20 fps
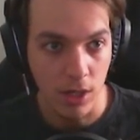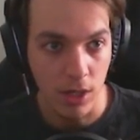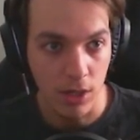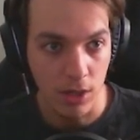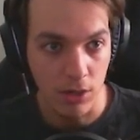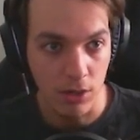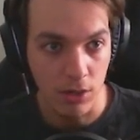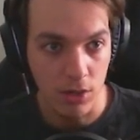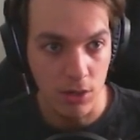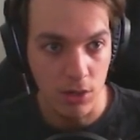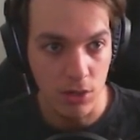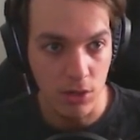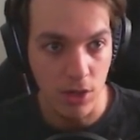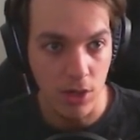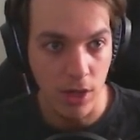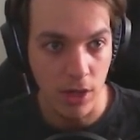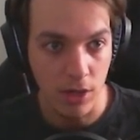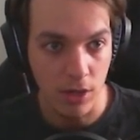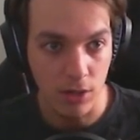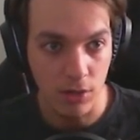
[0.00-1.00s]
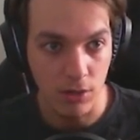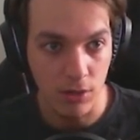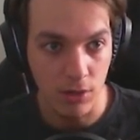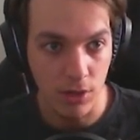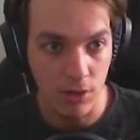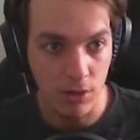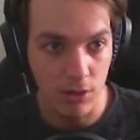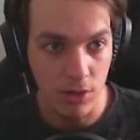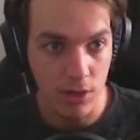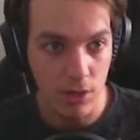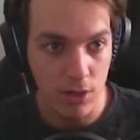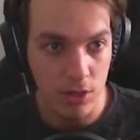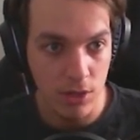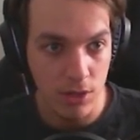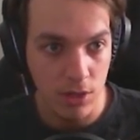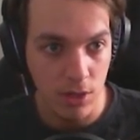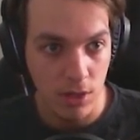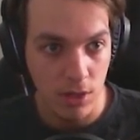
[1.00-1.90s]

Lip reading: You can choose either 3 of these.